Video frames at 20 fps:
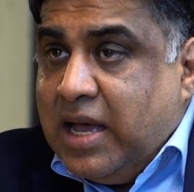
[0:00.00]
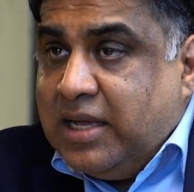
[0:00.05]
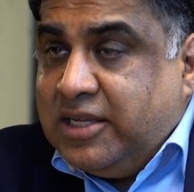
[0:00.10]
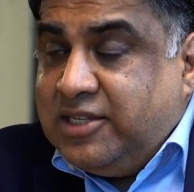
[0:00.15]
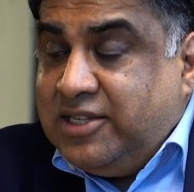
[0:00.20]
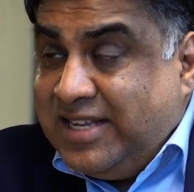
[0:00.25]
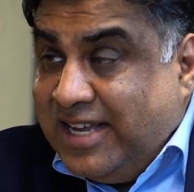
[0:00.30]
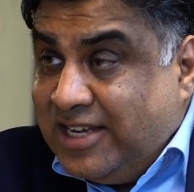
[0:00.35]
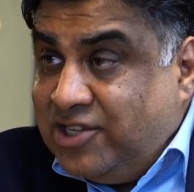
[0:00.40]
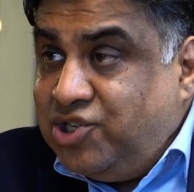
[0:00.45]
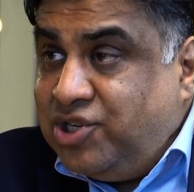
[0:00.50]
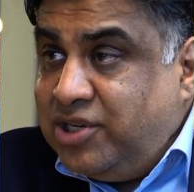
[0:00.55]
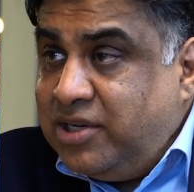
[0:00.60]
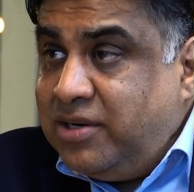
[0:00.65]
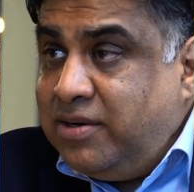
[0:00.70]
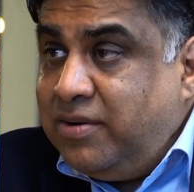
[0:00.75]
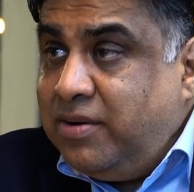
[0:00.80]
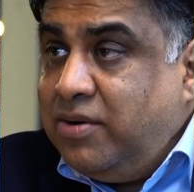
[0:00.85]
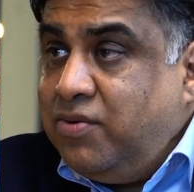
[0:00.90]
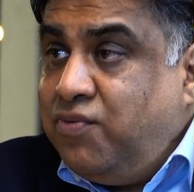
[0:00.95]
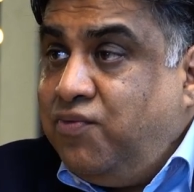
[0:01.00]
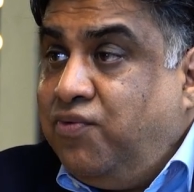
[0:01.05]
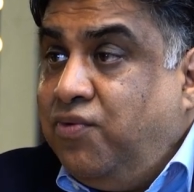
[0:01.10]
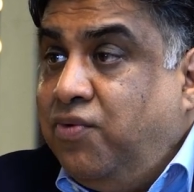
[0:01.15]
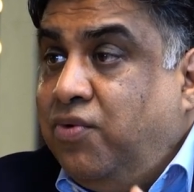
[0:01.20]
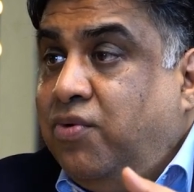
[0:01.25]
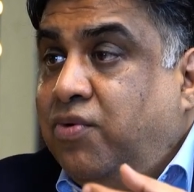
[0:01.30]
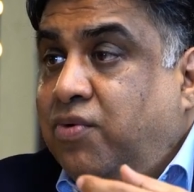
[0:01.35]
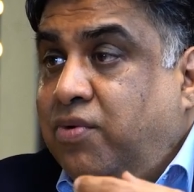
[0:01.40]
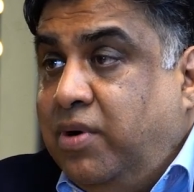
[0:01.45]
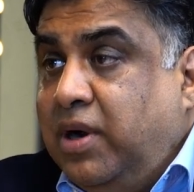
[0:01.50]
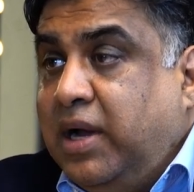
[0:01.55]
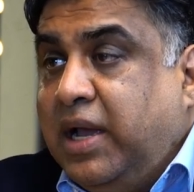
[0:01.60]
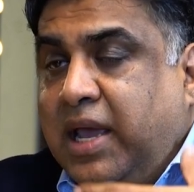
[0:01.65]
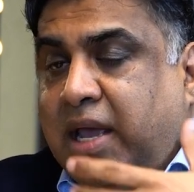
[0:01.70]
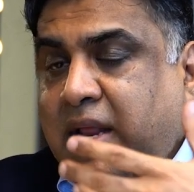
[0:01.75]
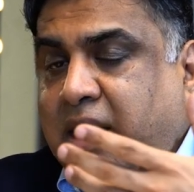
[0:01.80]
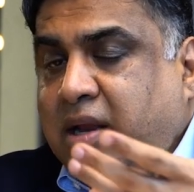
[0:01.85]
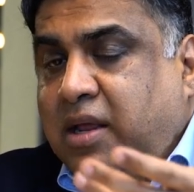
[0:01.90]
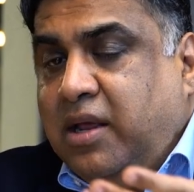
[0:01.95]
session for,
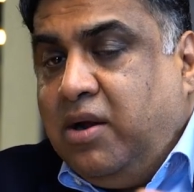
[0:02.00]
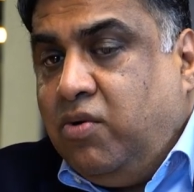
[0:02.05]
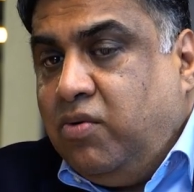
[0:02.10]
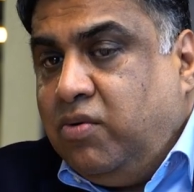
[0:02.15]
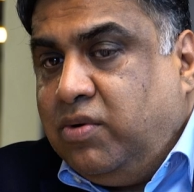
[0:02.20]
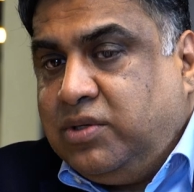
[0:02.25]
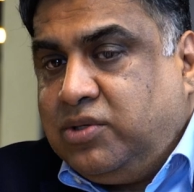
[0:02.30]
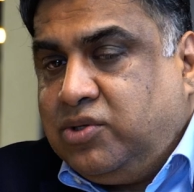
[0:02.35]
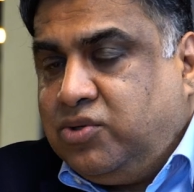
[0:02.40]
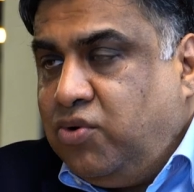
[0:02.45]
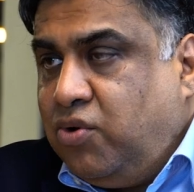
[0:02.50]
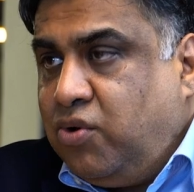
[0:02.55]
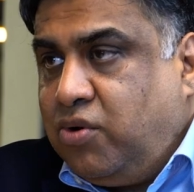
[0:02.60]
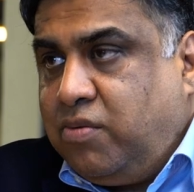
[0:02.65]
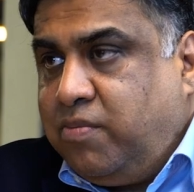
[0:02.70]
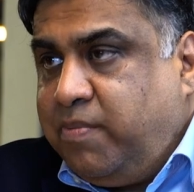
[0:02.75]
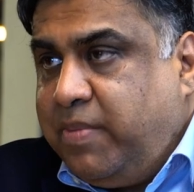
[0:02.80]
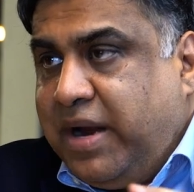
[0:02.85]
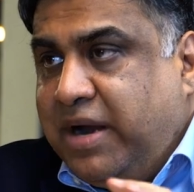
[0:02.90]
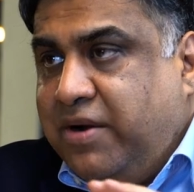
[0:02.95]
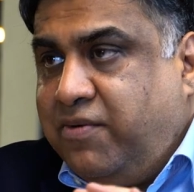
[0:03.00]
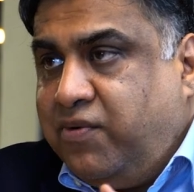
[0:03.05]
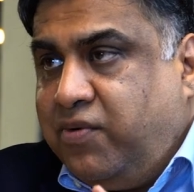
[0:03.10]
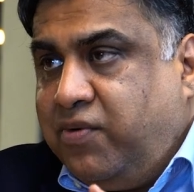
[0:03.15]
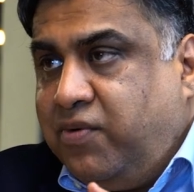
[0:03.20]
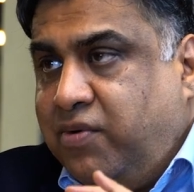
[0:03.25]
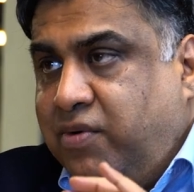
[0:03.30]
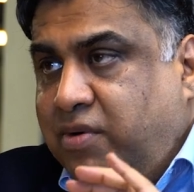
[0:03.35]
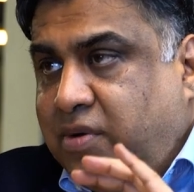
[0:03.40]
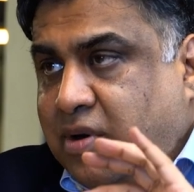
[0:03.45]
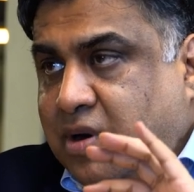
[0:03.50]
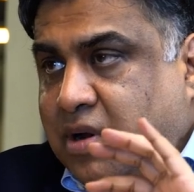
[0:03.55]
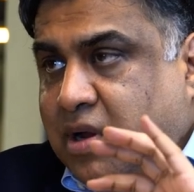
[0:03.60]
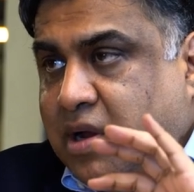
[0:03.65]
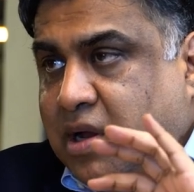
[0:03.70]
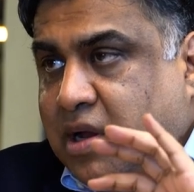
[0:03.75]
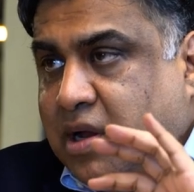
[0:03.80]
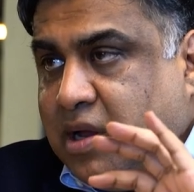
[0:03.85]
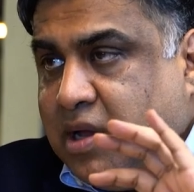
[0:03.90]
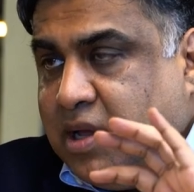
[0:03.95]
again, it's not paid for
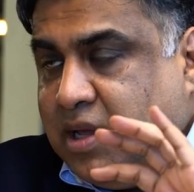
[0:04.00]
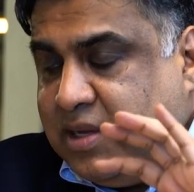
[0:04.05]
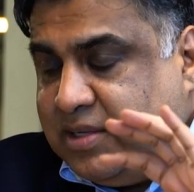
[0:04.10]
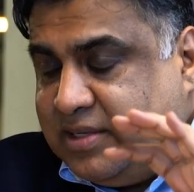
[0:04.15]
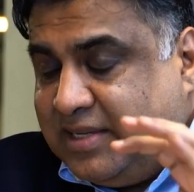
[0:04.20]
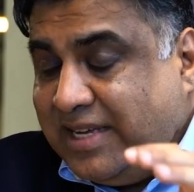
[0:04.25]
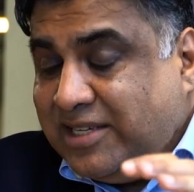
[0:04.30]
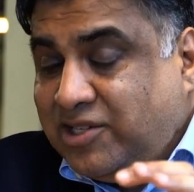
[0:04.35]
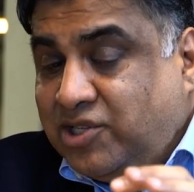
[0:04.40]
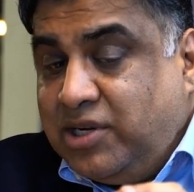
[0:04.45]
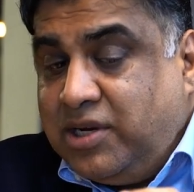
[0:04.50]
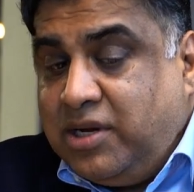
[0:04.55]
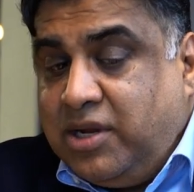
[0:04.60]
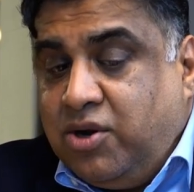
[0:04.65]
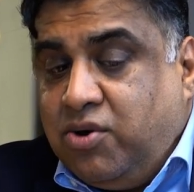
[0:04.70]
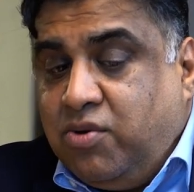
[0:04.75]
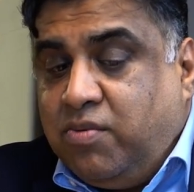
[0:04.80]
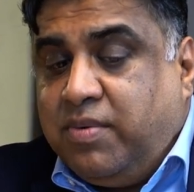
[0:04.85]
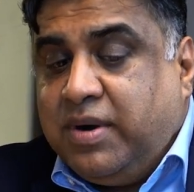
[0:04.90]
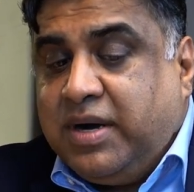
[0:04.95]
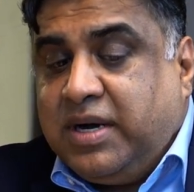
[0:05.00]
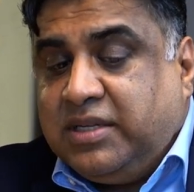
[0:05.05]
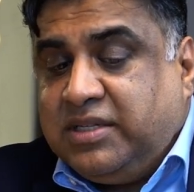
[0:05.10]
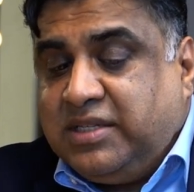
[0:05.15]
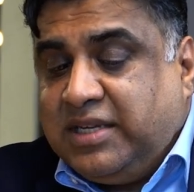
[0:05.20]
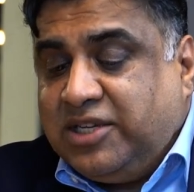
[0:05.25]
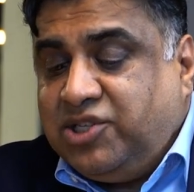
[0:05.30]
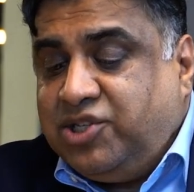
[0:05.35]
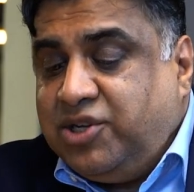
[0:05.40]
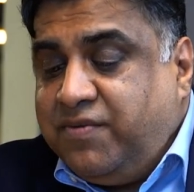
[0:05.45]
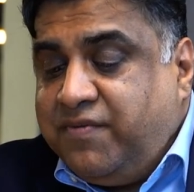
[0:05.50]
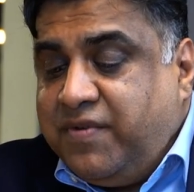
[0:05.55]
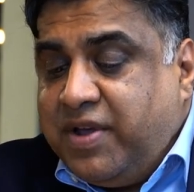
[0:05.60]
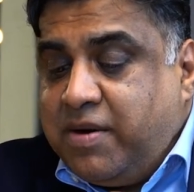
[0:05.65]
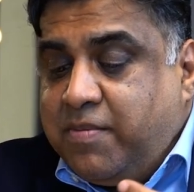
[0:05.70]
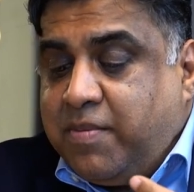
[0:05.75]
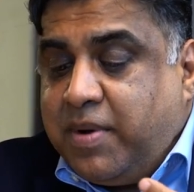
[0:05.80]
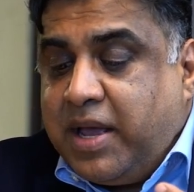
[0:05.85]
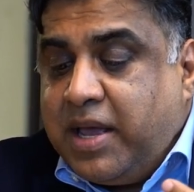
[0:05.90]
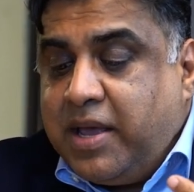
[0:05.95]
session, but a session
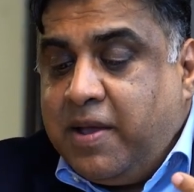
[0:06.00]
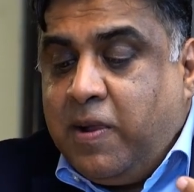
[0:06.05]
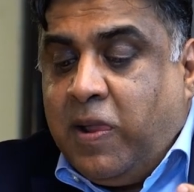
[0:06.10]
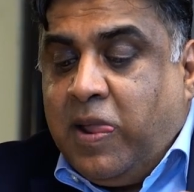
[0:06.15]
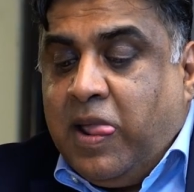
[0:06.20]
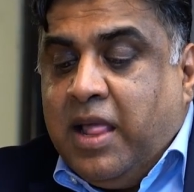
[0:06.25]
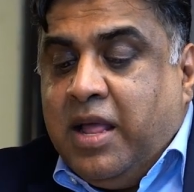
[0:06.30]
whereby